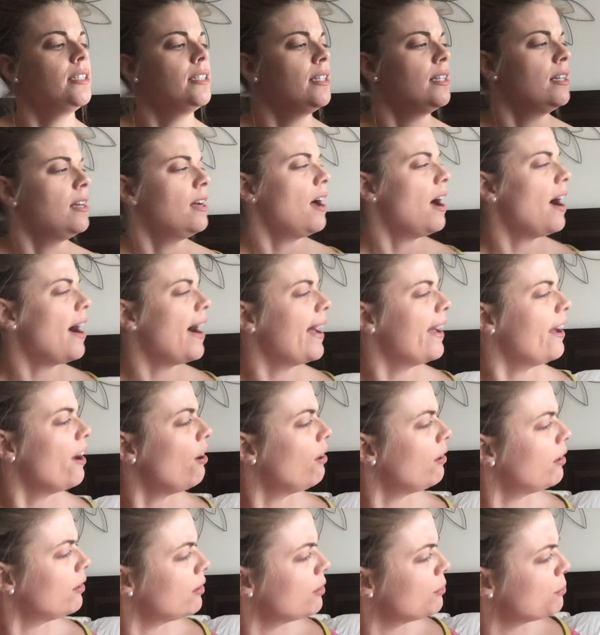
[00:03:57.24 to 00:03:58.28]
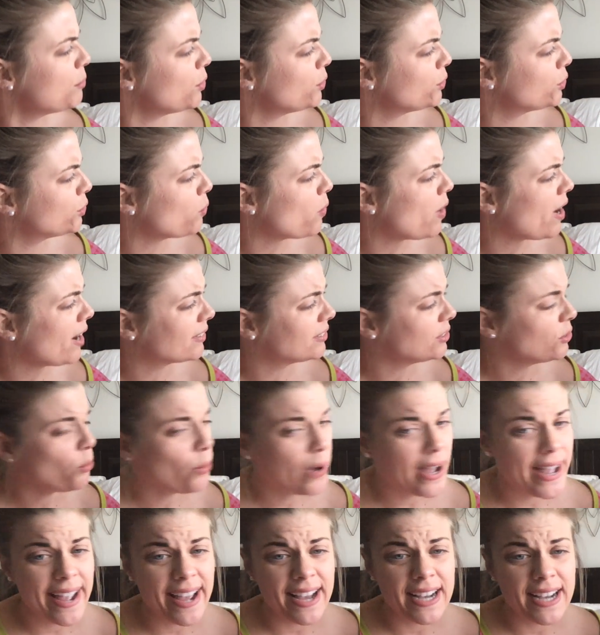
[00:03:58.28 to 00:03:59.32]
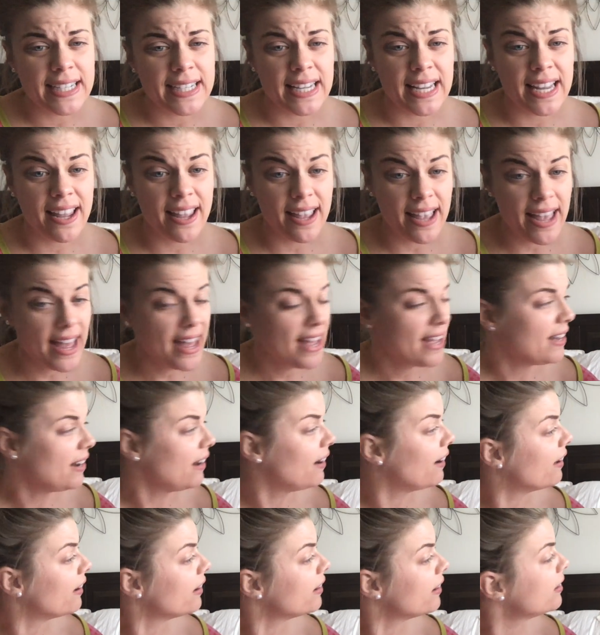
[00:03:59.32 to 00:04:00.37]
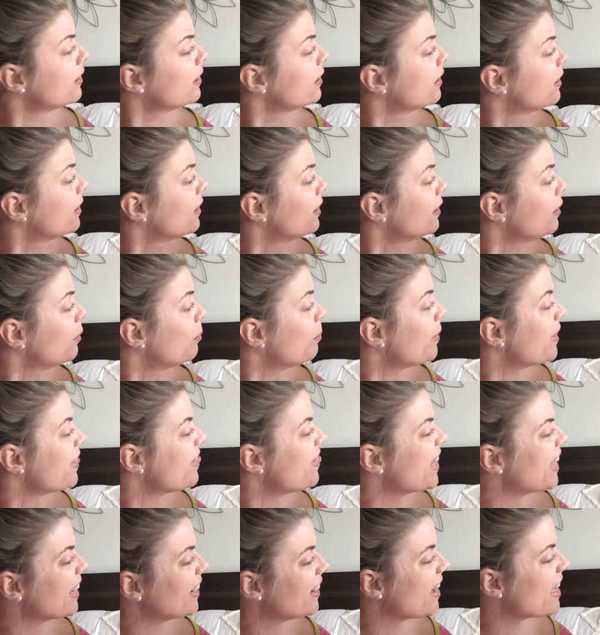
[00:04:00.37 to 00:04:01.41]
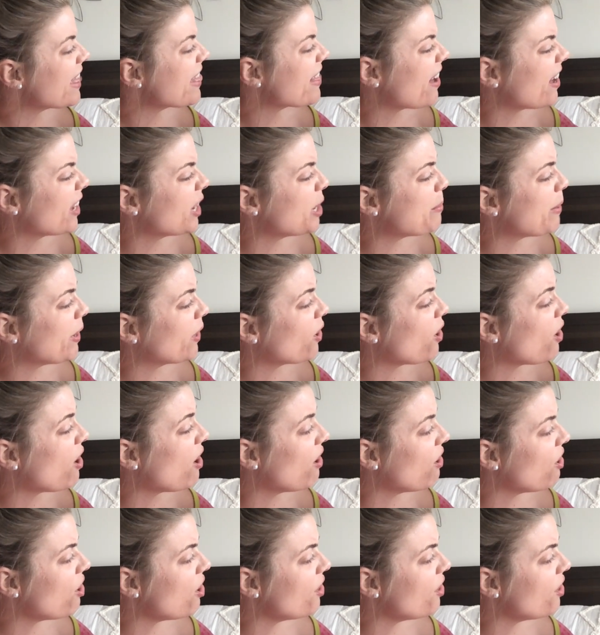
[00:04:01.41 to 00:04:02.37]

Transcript: I almost walked away again. But then I thought about all the